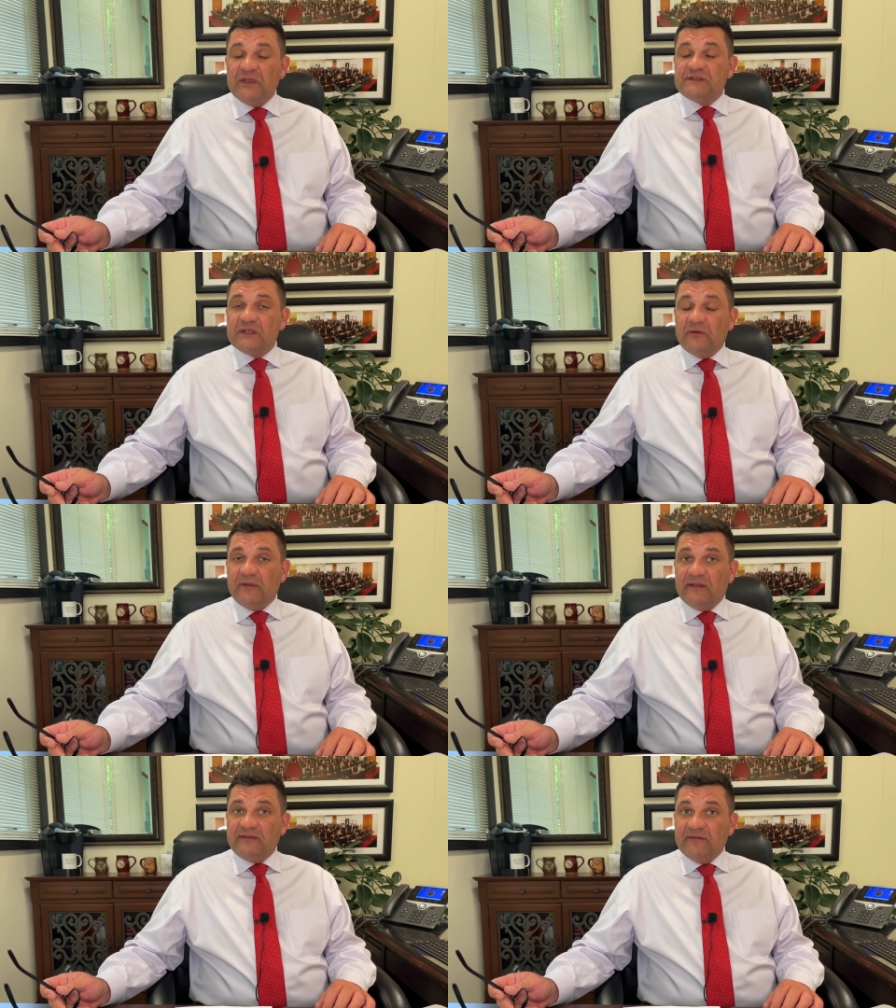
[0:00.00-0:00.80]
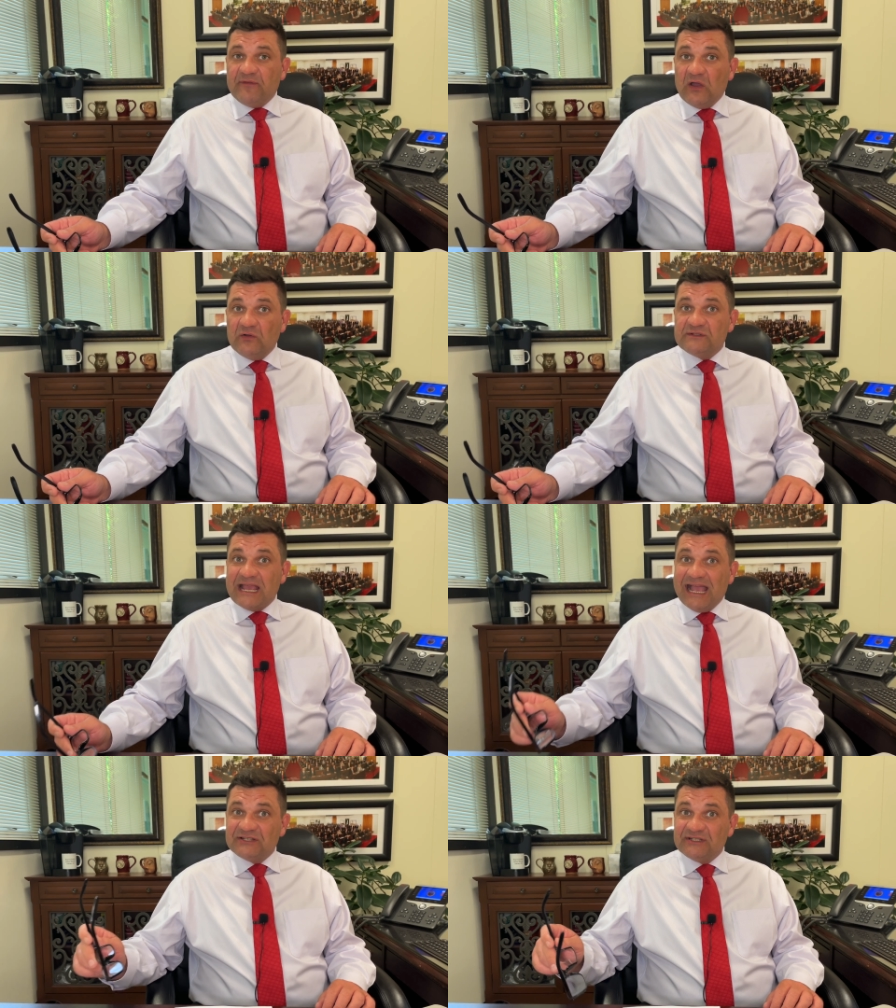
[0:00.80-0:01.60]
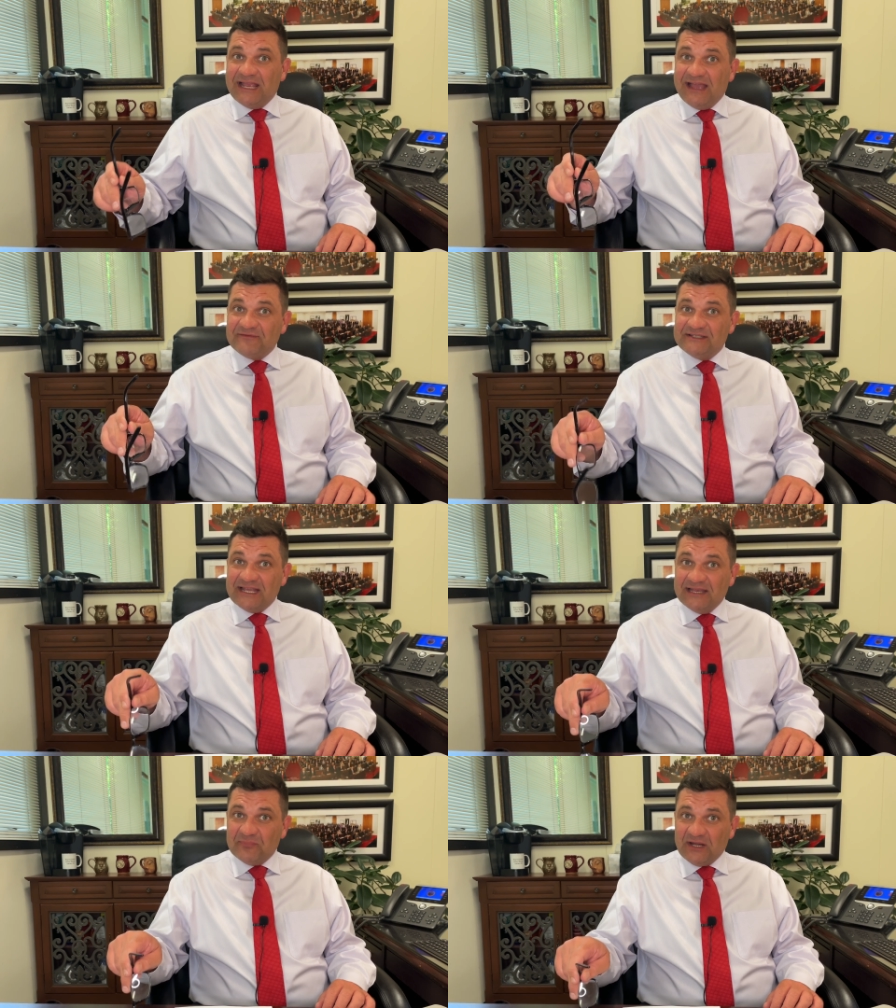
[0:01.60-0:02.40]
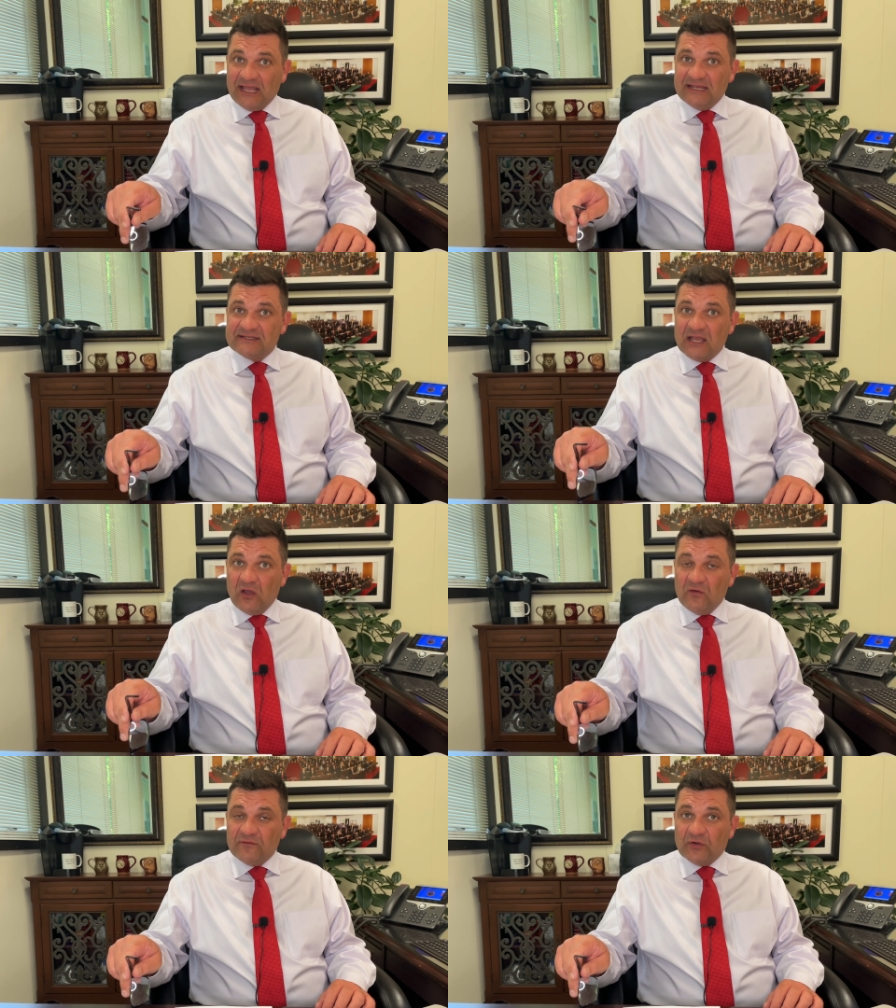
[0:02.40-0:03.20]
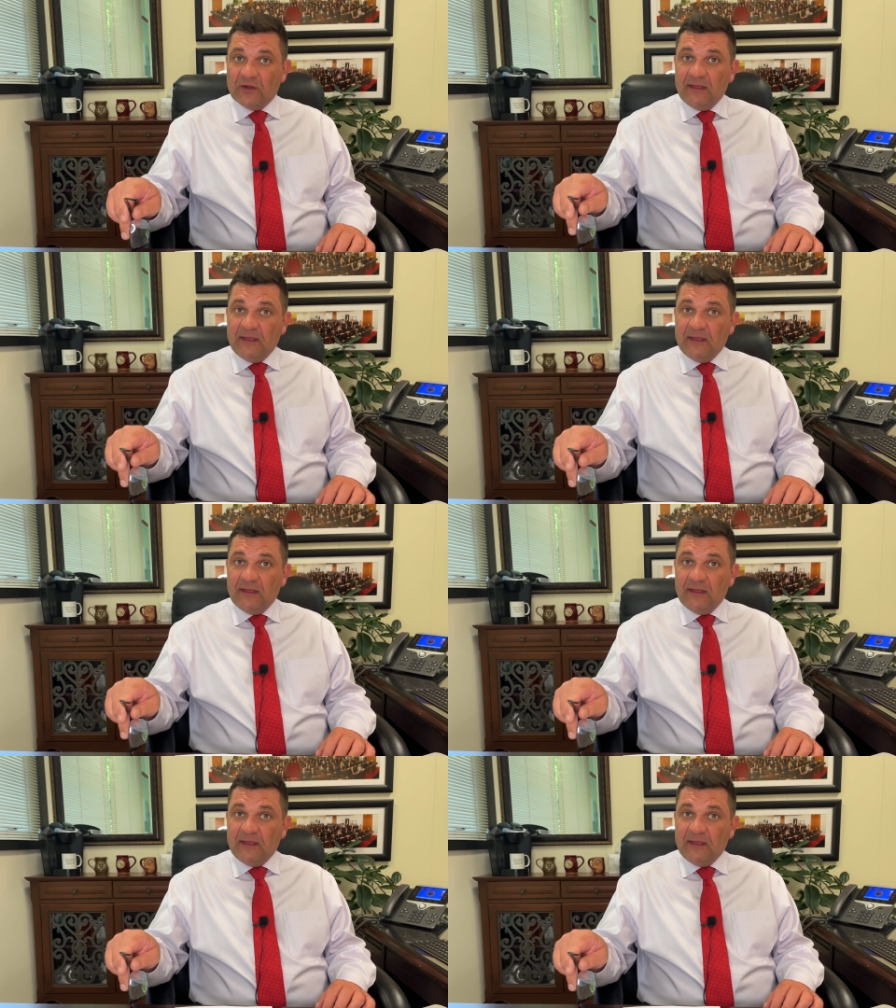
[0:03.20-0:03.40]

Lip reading: So the votes actually have to take place over